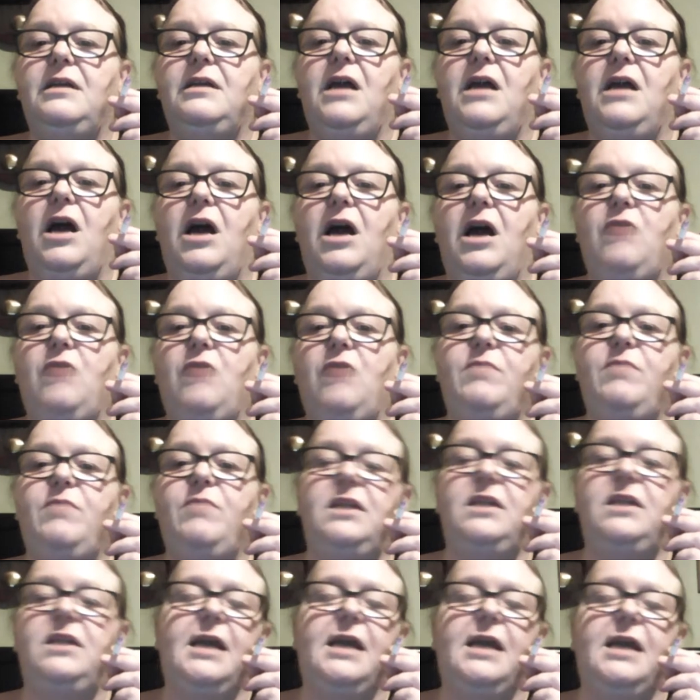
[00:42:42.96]
Oh, you mean the
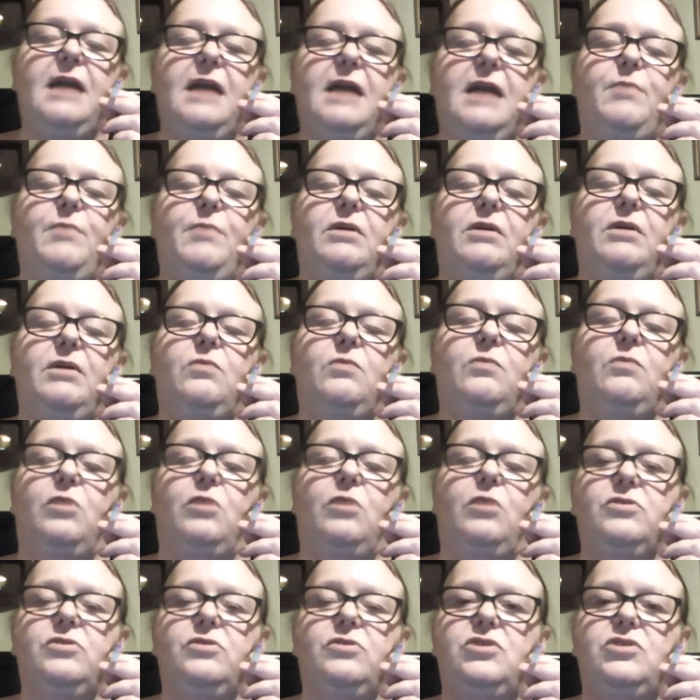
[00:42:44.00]
Calibut
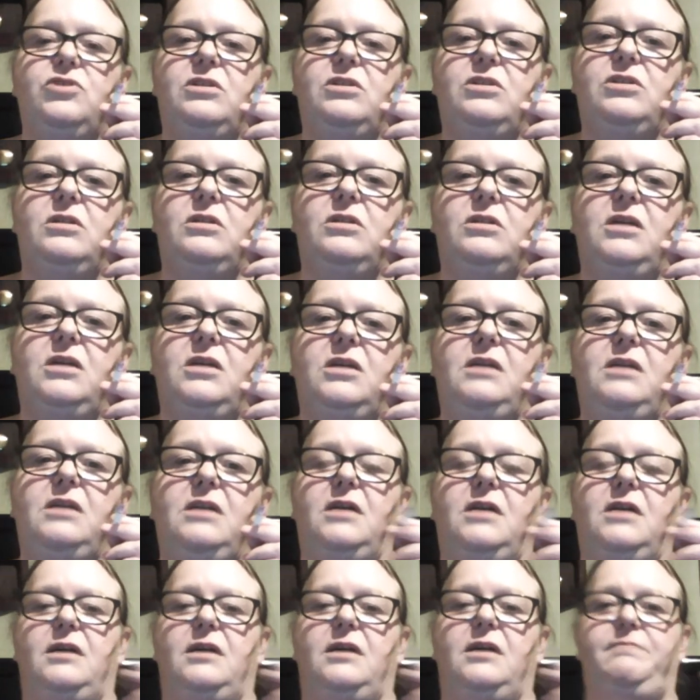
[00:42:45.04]
ones? The
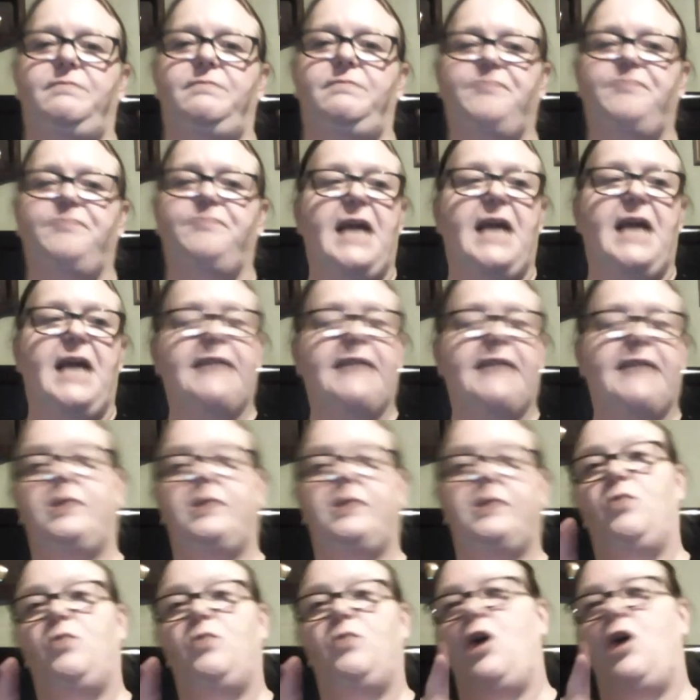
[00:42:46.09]
I'll tell you
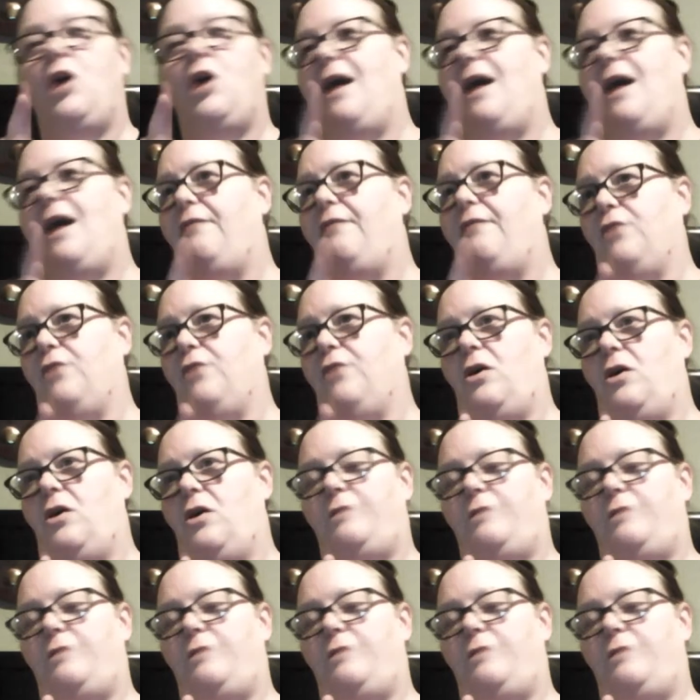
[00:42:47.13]
what I've got.